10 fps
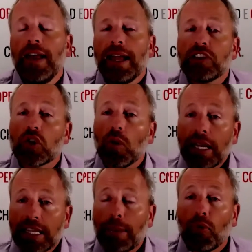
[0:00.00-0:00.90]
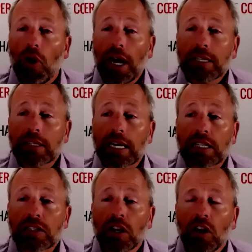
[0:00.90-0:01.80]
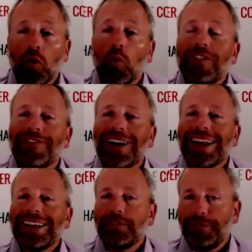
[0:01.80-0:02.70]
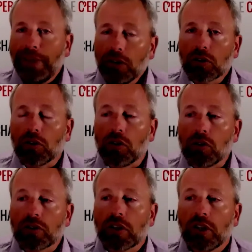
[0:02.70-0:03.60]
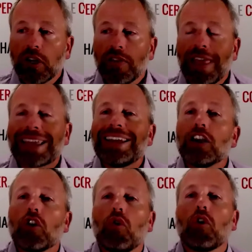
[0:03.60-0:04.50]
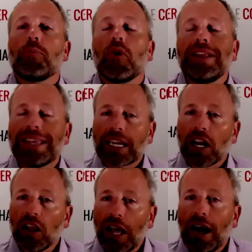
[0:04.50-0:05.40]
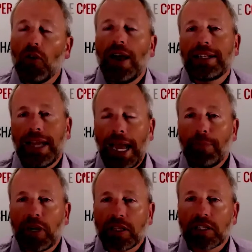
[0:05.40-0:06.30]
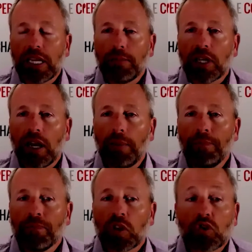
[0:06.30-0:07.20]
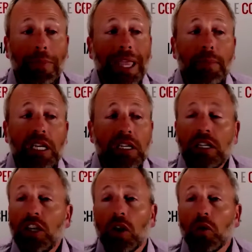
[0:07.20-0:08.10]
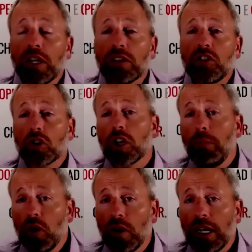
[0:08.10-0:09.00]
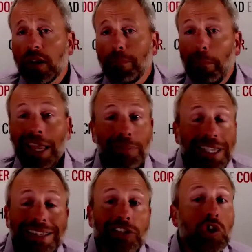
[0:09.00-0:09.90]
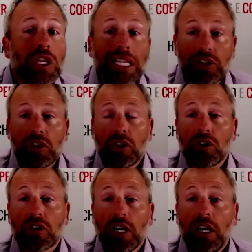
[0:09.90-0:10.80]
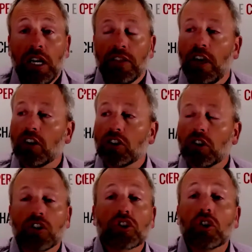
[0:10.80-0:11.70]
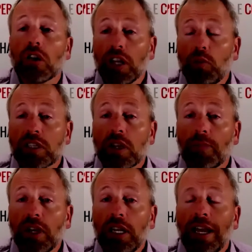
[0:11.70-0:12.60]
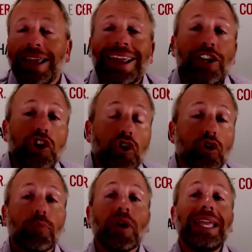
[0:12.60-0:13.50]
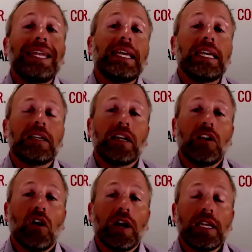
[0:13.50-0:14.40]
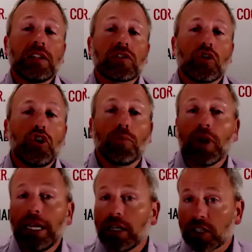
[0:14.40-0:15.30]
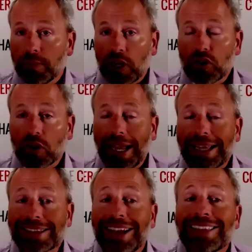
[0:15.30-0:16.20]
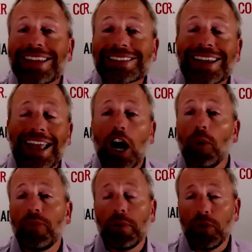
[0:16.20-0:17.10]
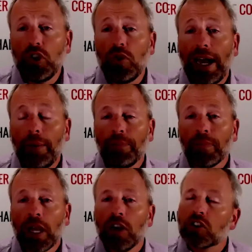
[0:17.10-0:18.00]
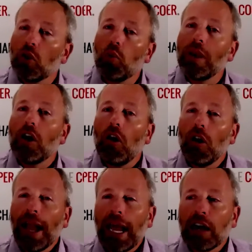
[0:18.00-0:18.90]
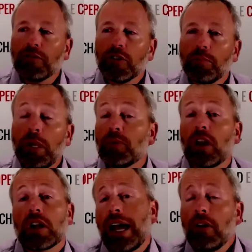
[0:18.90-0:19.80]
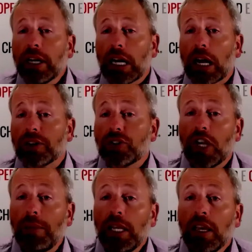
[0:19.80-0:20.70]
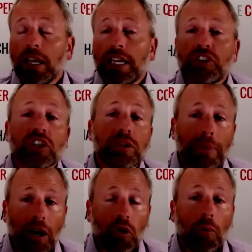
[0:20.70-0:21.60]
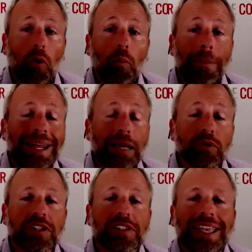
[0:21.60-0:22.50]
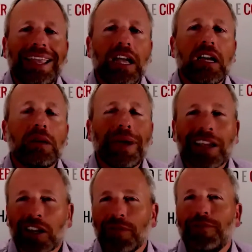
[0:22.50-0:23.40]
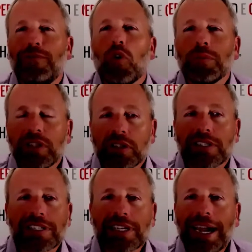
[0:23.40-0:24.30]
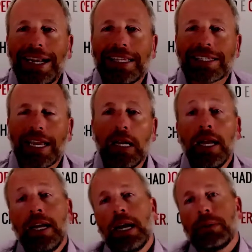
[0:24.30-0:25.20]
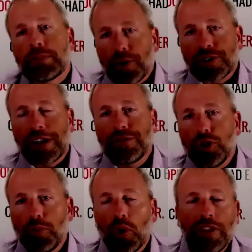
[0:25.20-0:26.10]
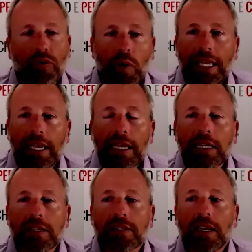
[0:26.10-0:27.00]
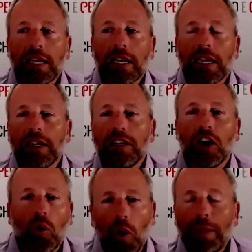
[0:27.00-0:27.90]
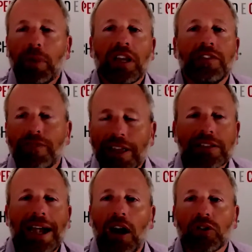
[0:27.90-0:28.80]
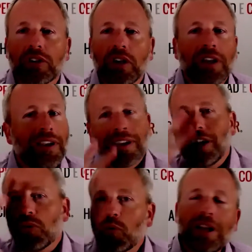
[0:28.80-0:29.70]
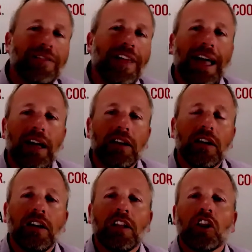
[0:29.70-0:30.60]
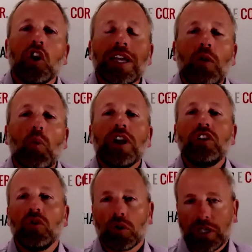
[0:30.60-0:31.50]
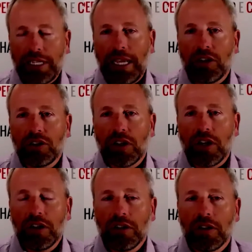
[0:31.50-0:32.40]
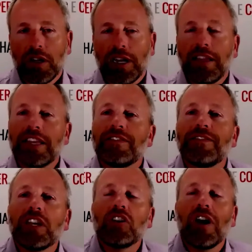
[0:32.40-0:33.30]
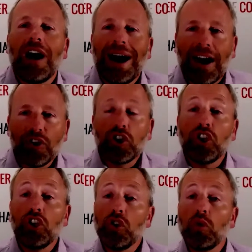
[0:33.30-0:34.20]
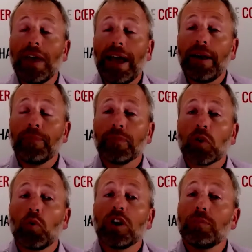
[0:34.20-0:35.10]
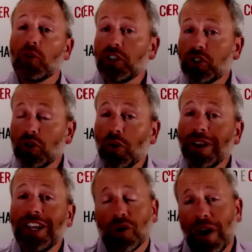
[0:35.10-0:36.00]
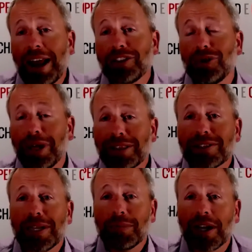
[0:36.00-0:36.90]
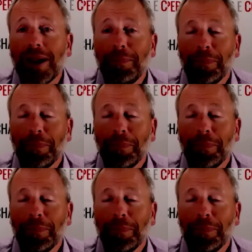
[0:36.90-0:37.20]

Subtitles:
And so in that process, we find vehicles that can incorporate, that can allow that to happen at the same time. So maybe, it's your community. Maybe it's your listeners that are struggling with something, and you're bringing in an audience, or you're bringing in a special guest that's going to help them do that. So we all have people that are counting on us, Jamie. It's just about being able to say, am I going to conform to society saying I'm supposed to have 2.3 kids in, white picketed fence house? Get rid of that. Look at what your standards are, and then figure out how you can do that where it brings joy and gratitude at the same time.